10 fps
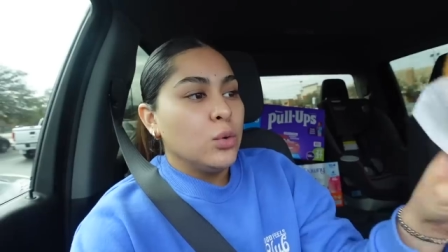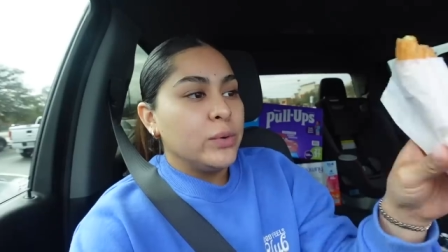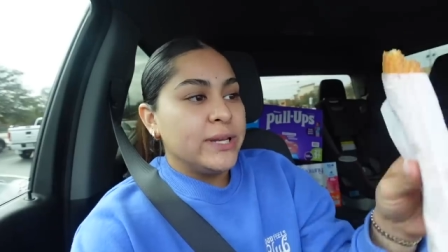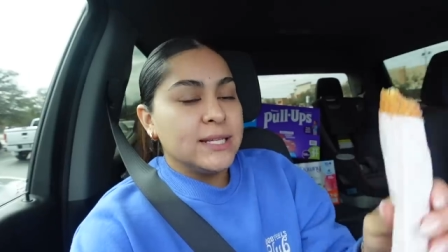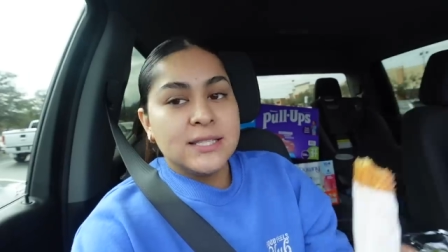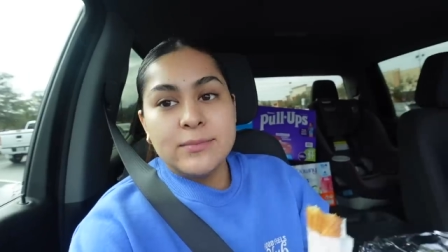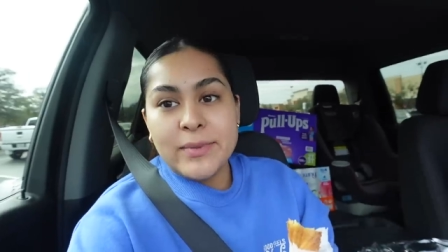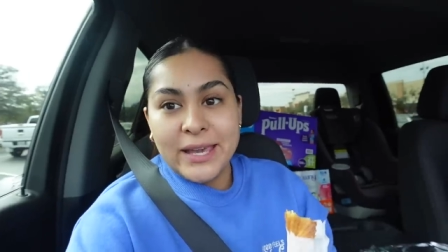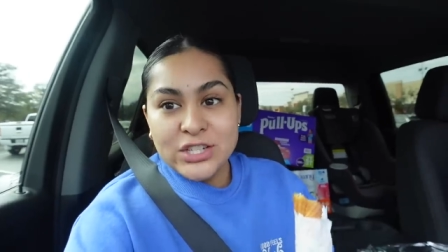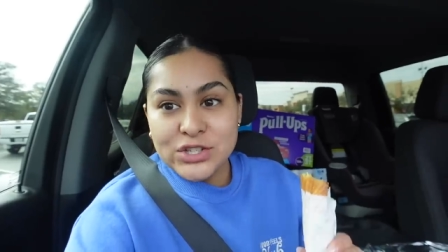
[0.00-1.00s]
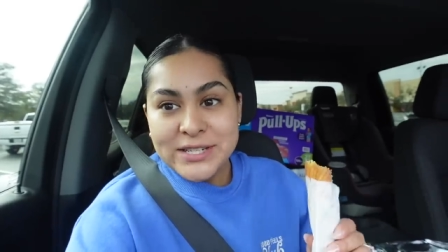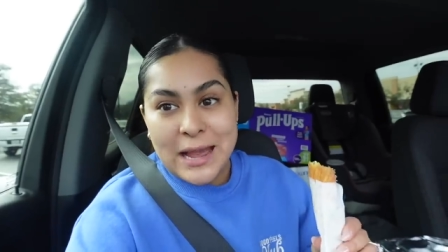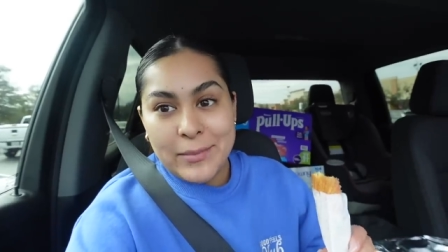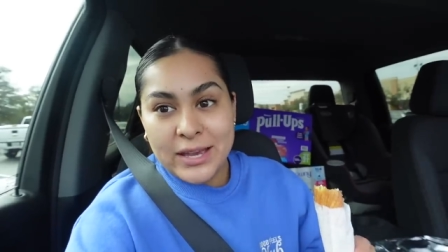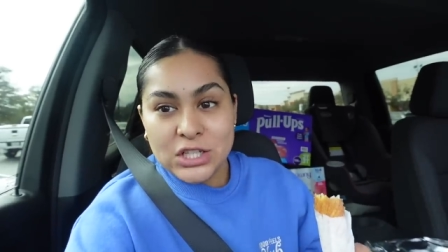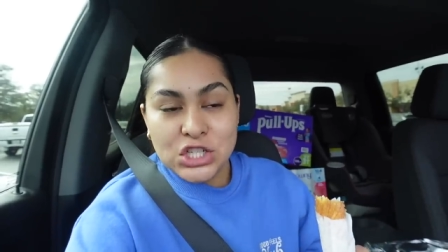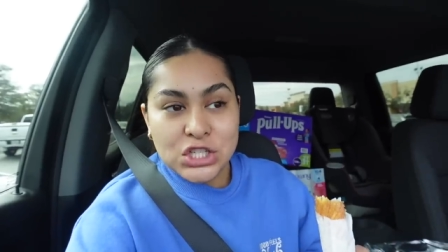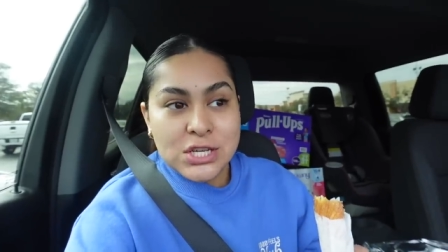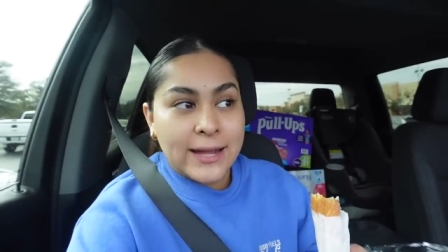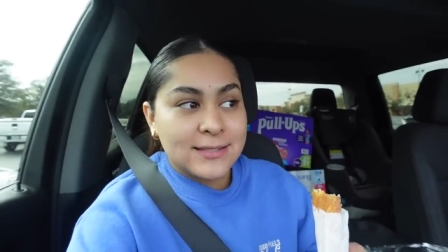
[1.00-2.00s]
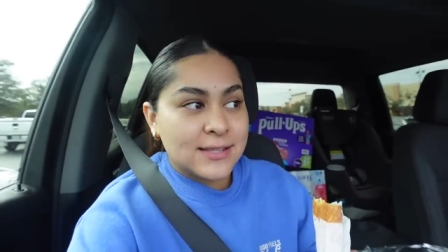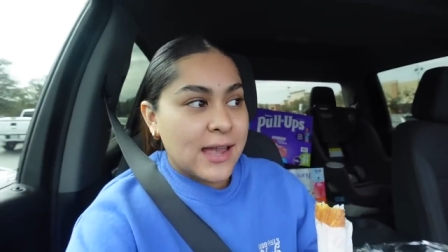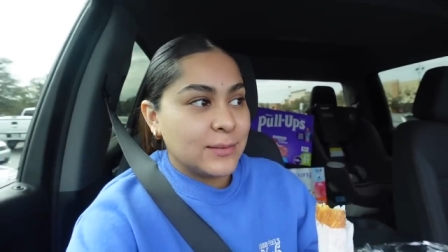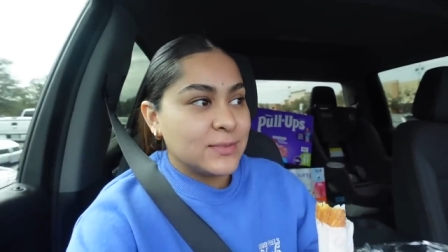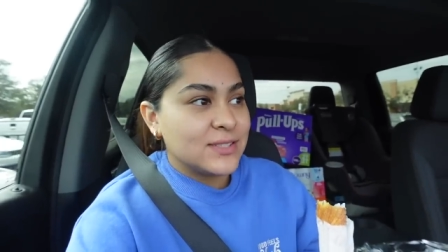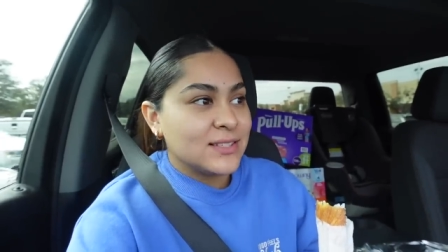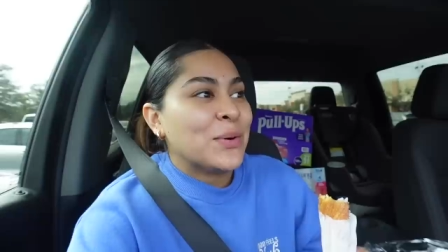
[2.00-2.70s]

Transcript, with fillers: We did some major damage at Sam's.